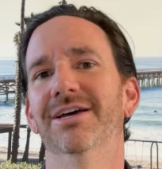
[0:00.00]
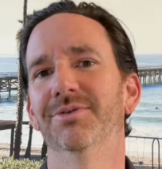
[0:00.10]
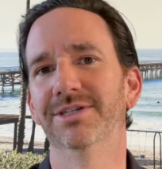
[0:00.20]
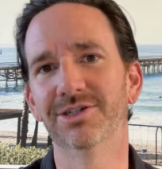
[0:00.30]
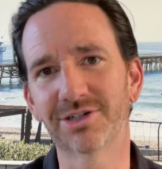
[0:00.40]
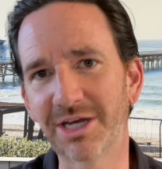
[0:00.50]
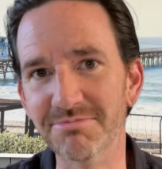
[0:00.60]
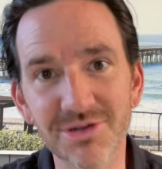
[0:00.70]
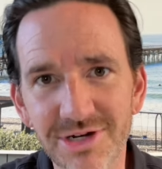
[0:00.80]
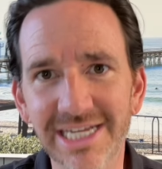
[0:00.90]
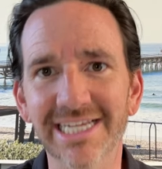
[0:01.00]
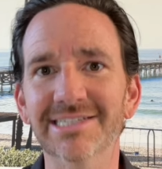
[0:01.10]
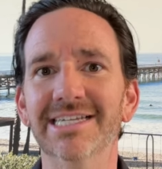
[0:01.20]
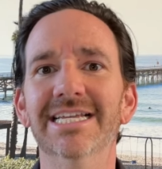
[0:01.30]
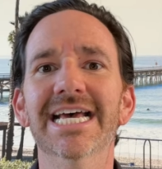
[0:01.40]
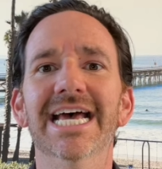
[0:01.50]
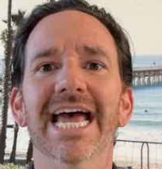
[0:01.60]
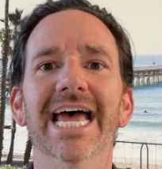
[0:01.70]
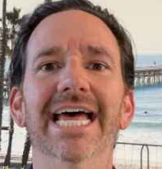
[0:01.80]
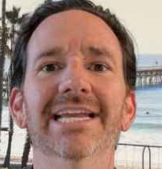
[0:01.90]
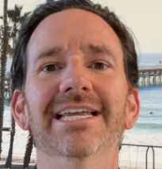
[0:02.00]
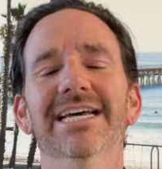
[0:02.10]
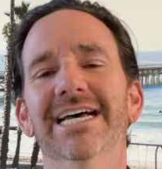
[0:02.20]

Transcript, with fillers: in your communities. And, and,